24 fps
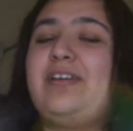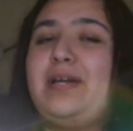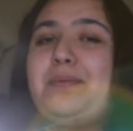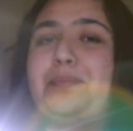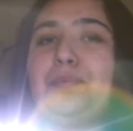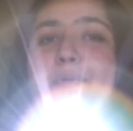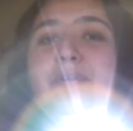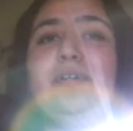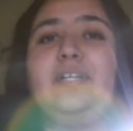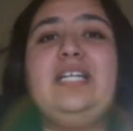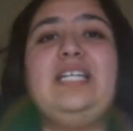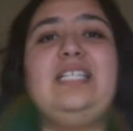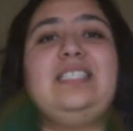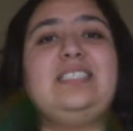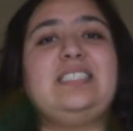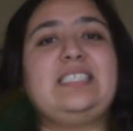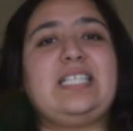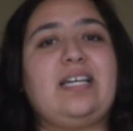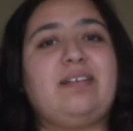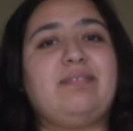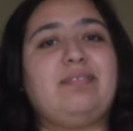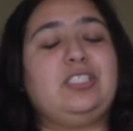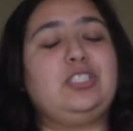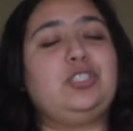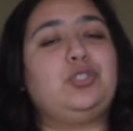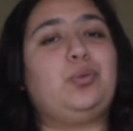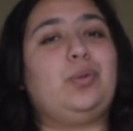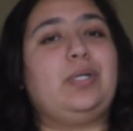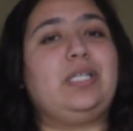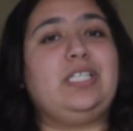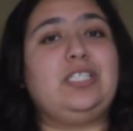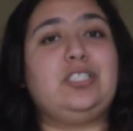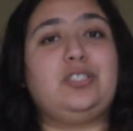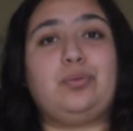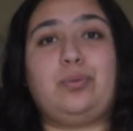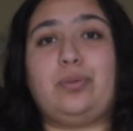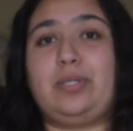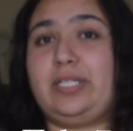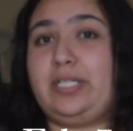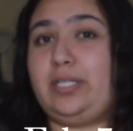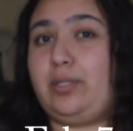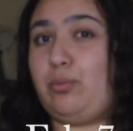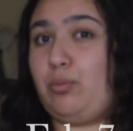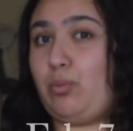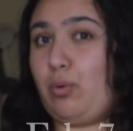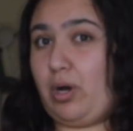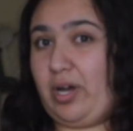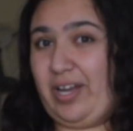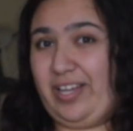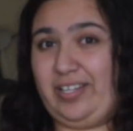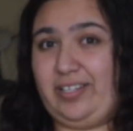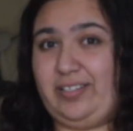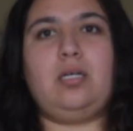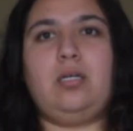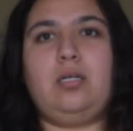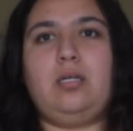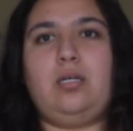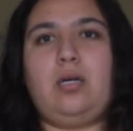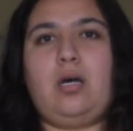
February 7, 2021.